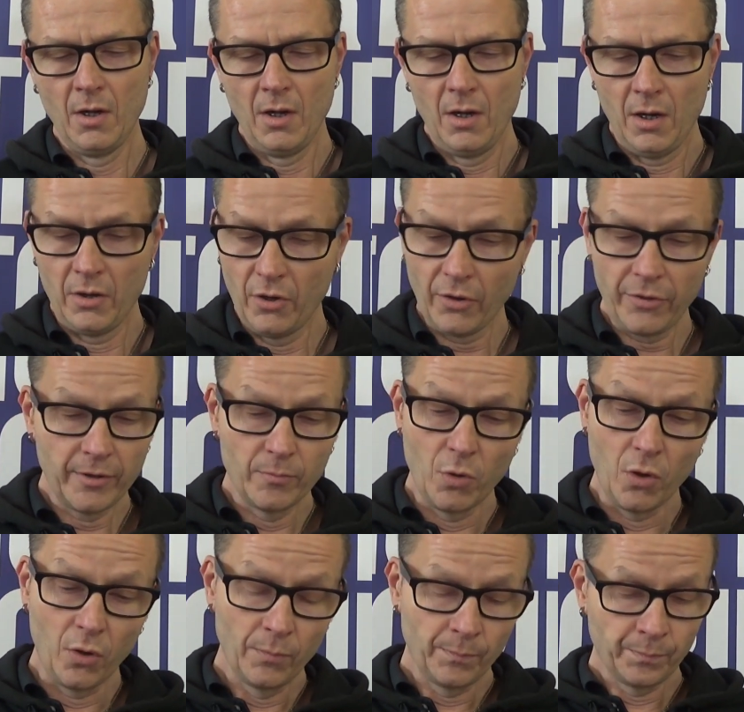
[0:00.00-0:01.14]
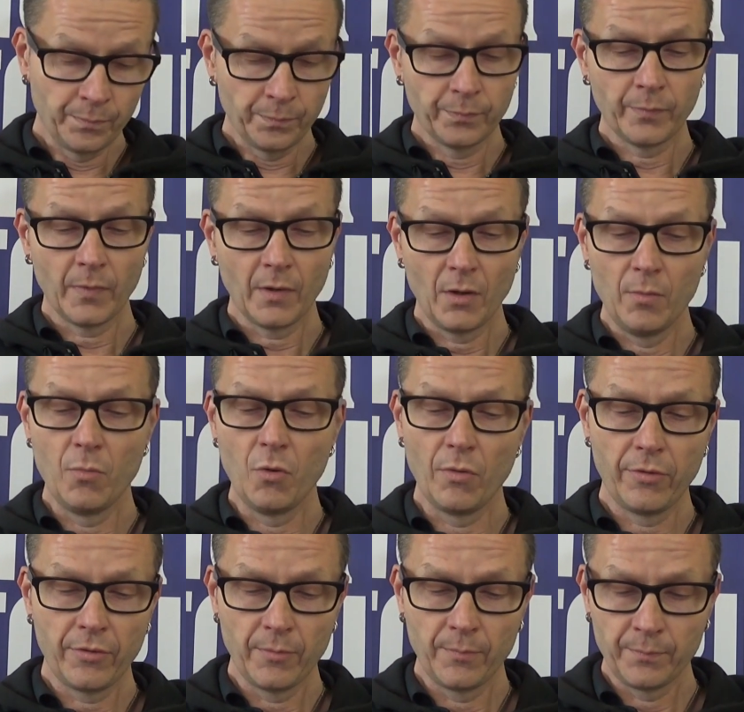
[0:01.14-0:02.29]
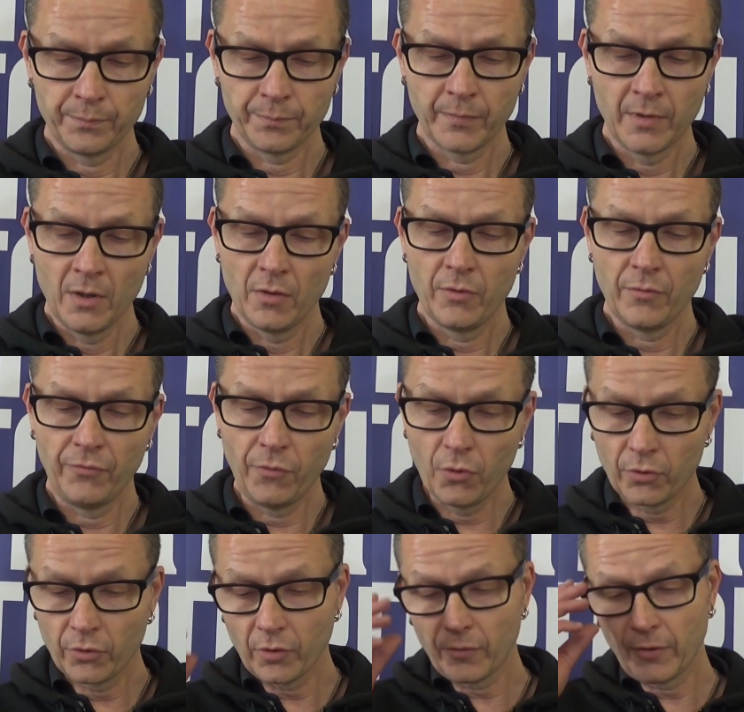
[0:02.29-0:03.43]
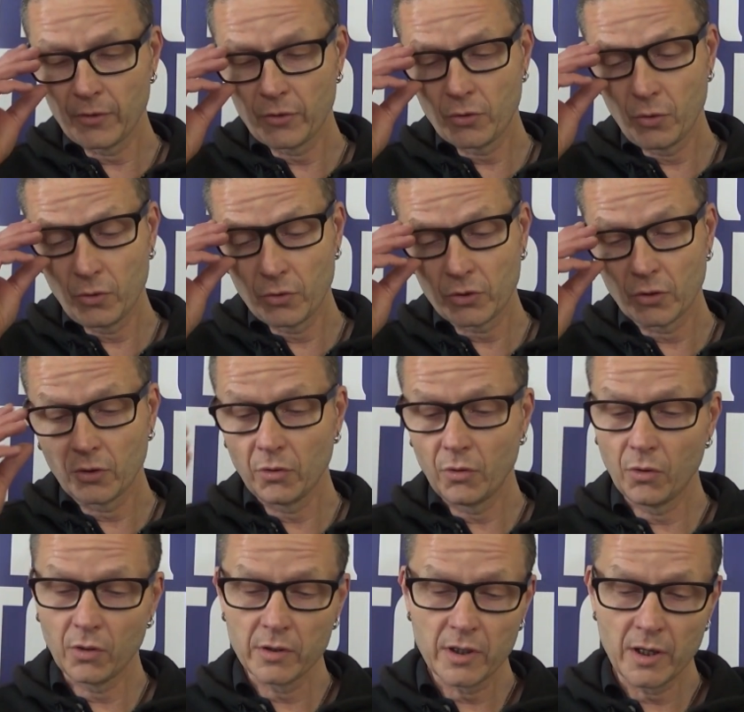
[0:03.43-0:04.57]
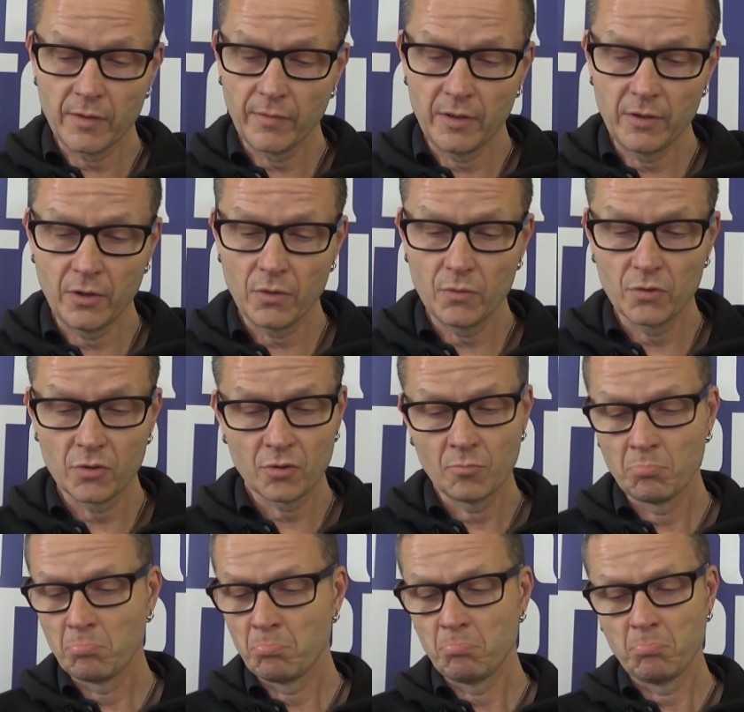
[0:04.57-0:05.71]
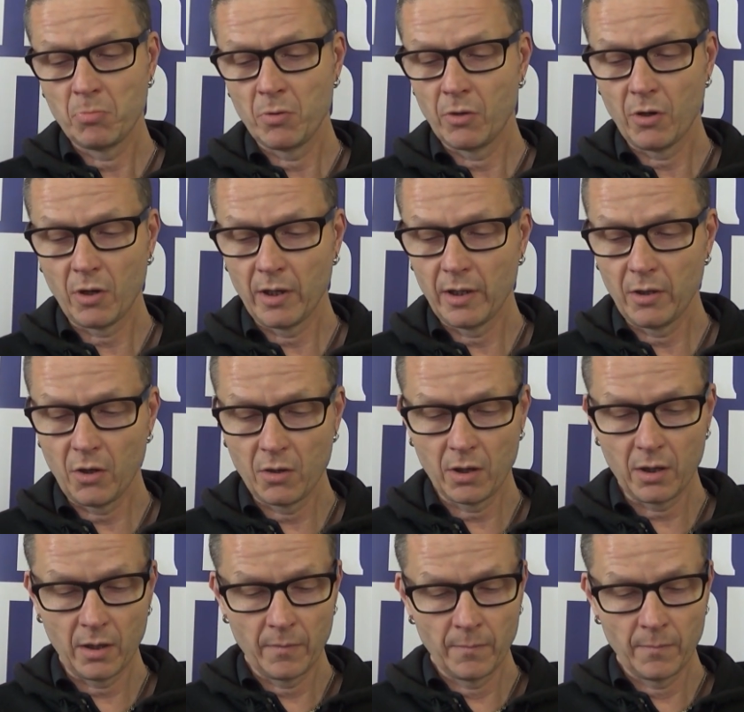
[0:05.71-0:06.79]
And nothing more. A month. The photograph I chose on the local TV news, but not any longer.